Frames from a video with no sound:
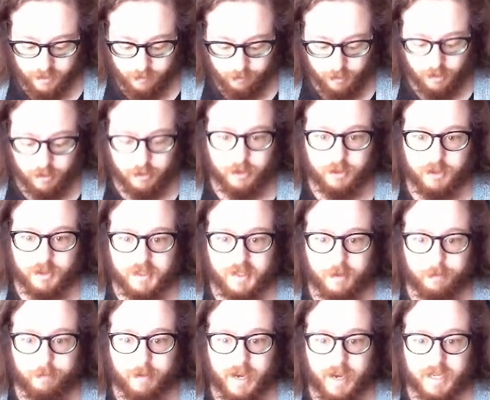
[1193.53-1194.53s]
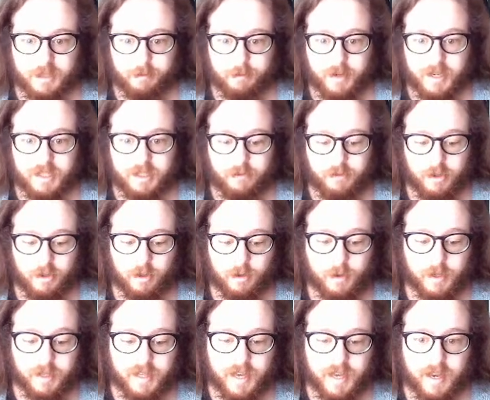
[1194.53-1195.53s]
but you can just hit backspace if you don't
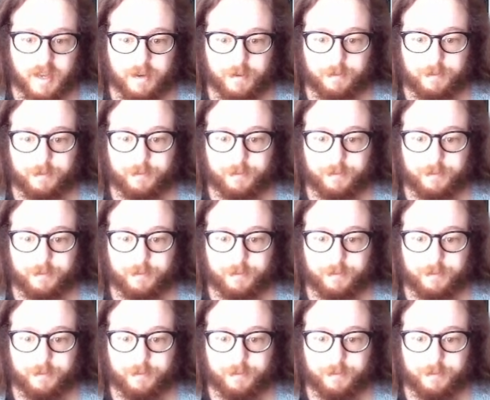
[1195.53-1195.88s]
want that.